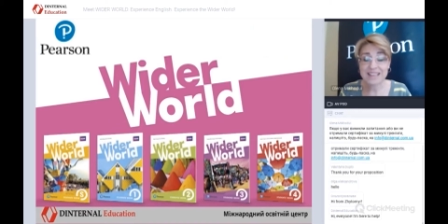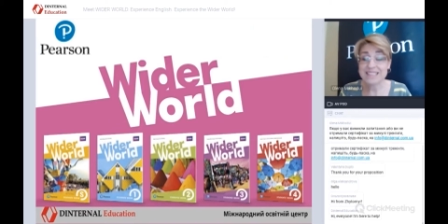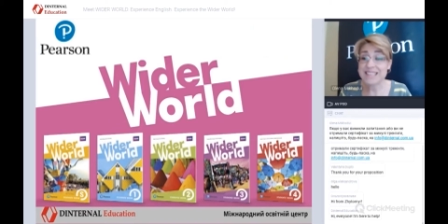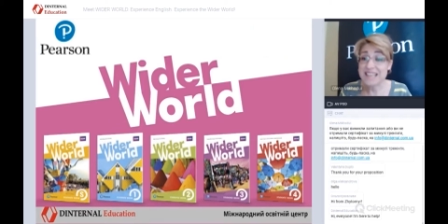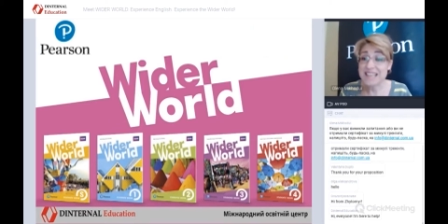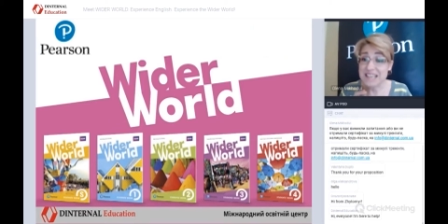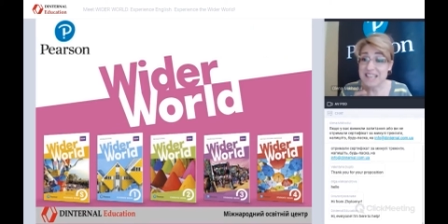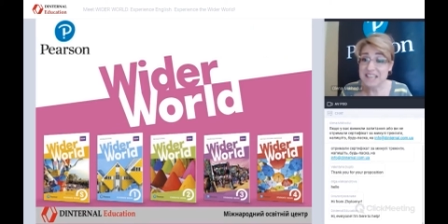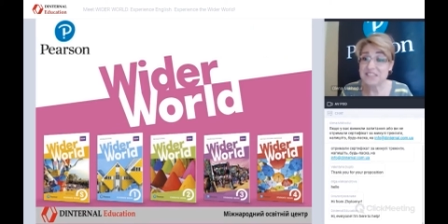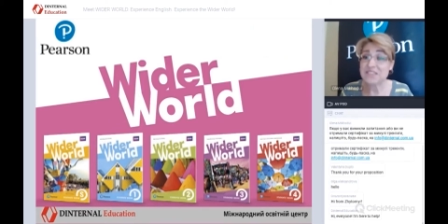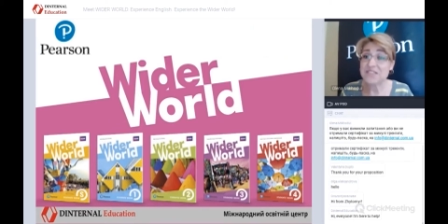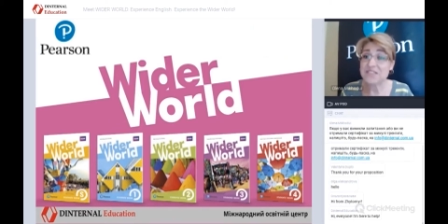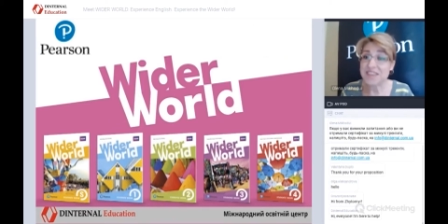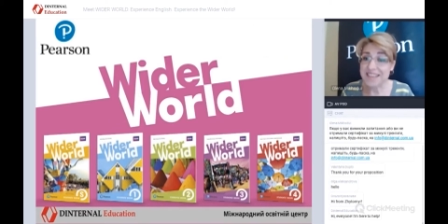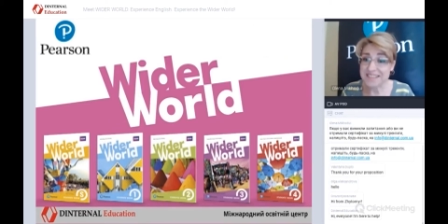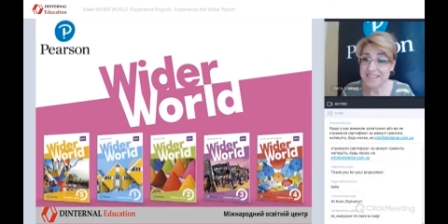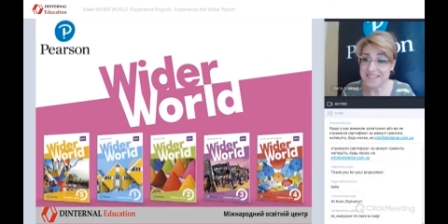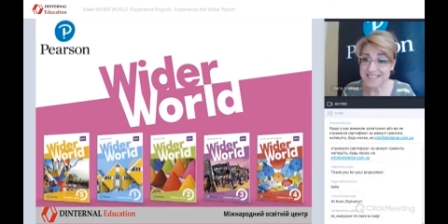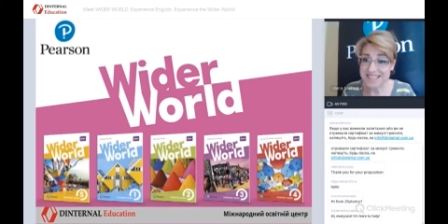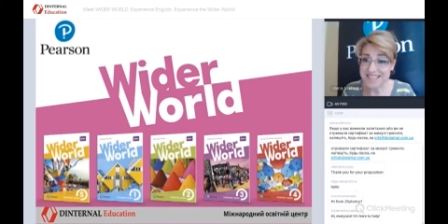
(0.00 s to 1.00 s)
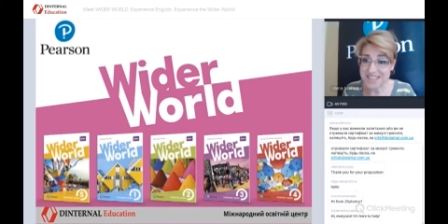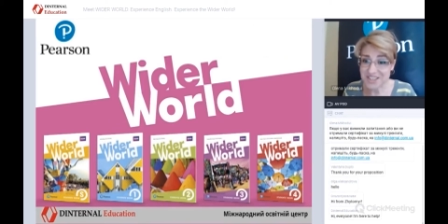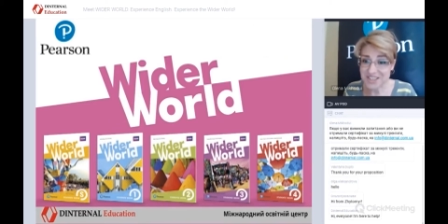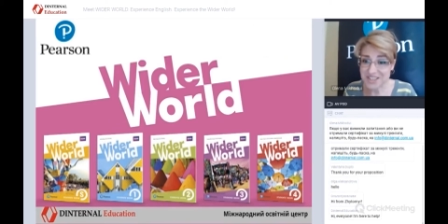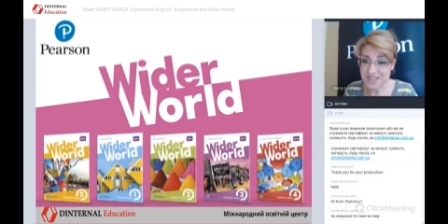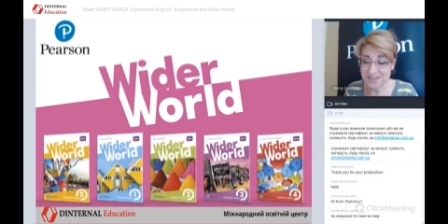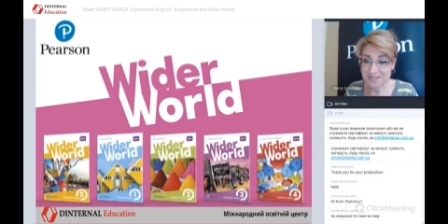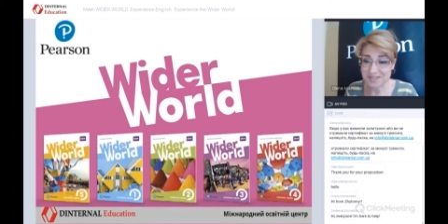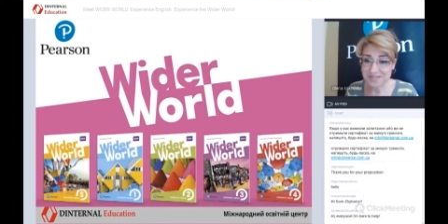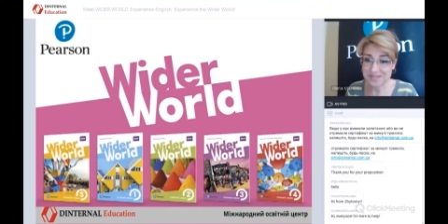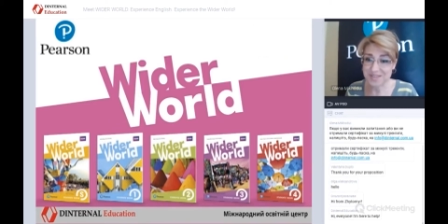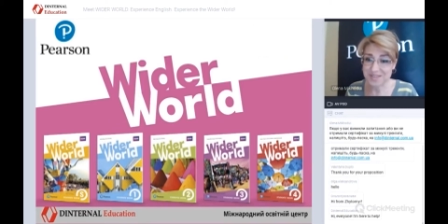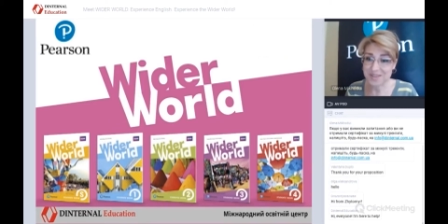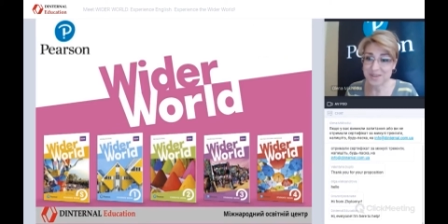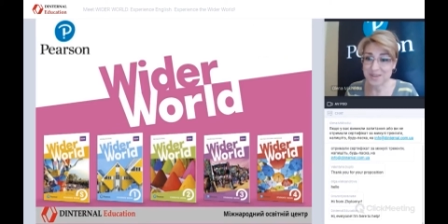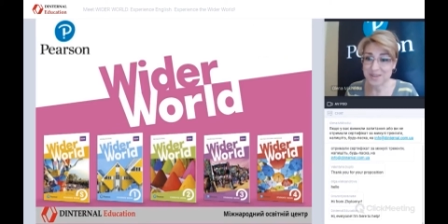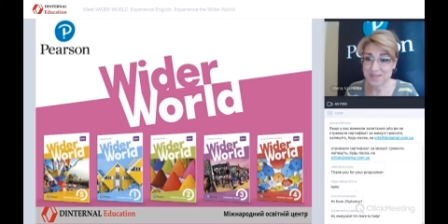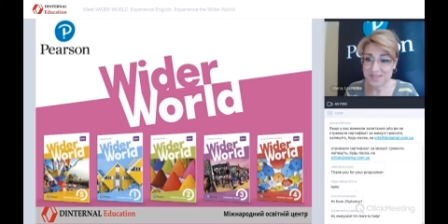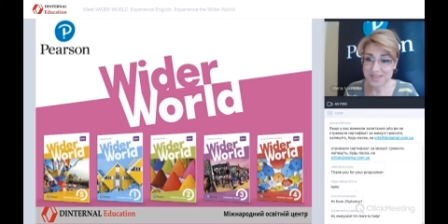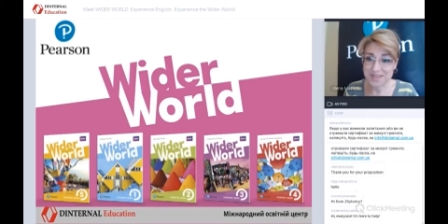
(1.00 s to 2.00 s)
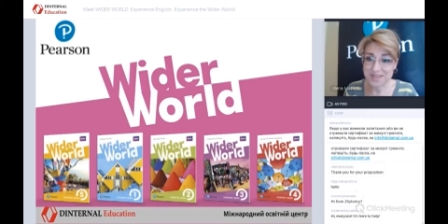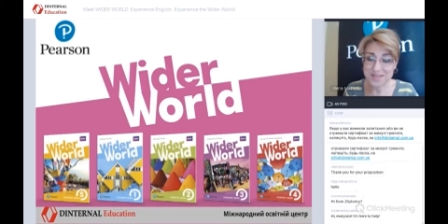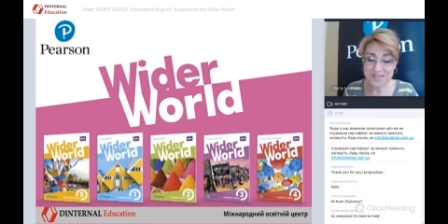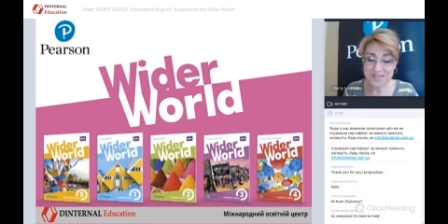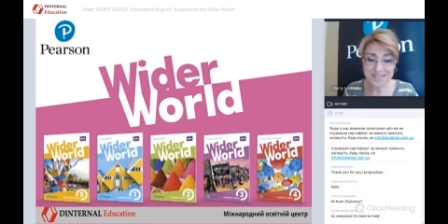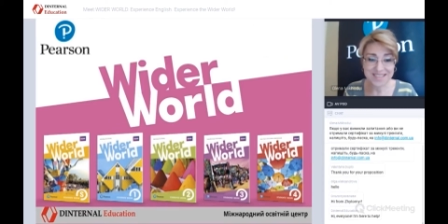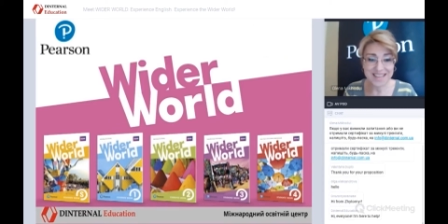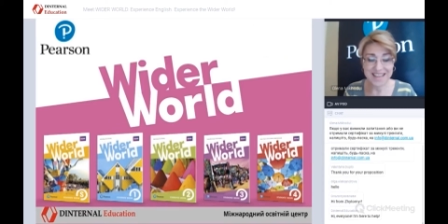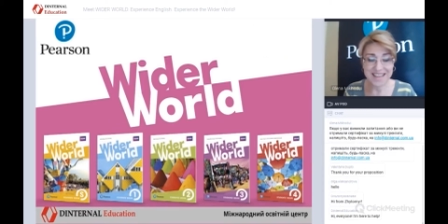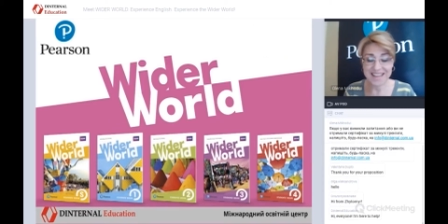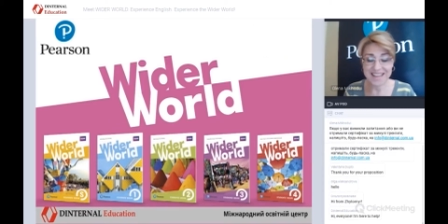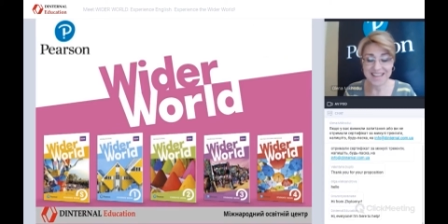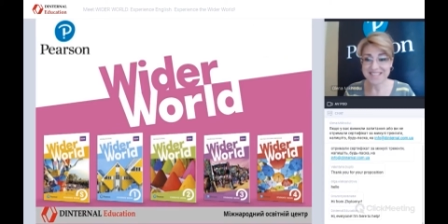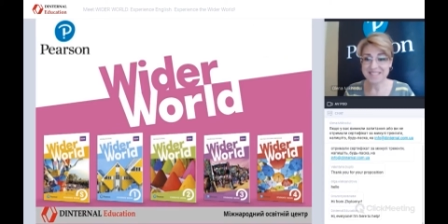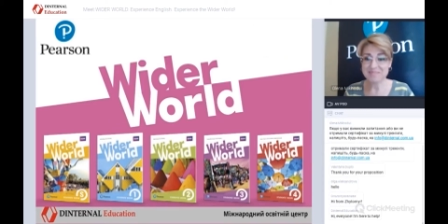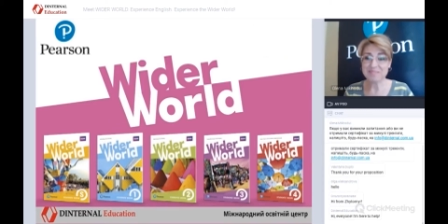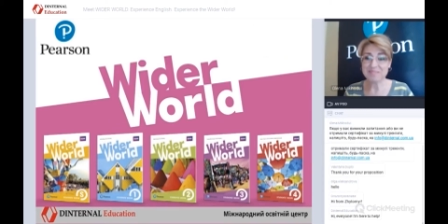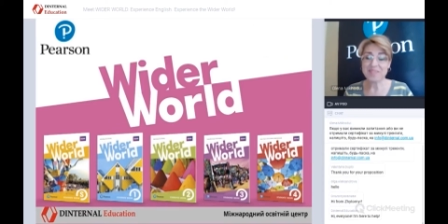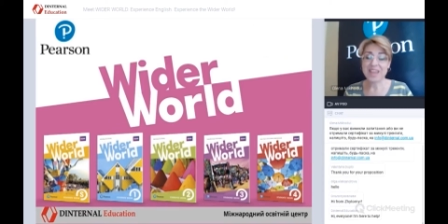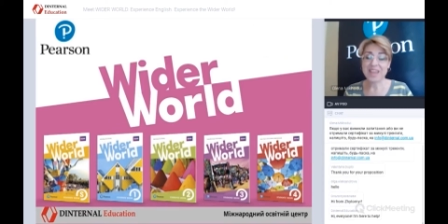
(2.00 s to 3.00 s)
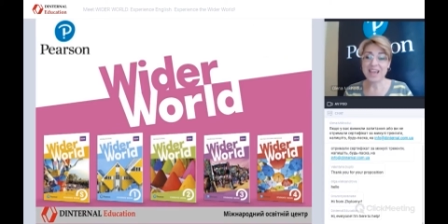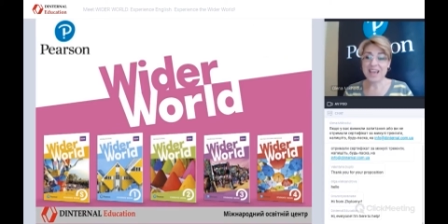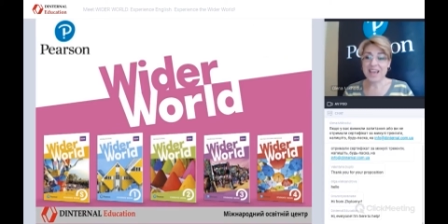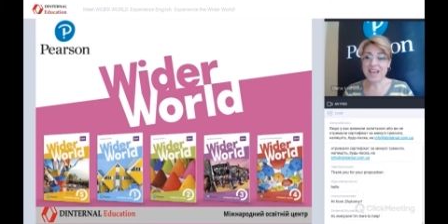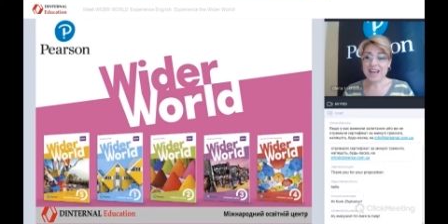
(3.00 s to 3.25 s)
take advantage of all those things.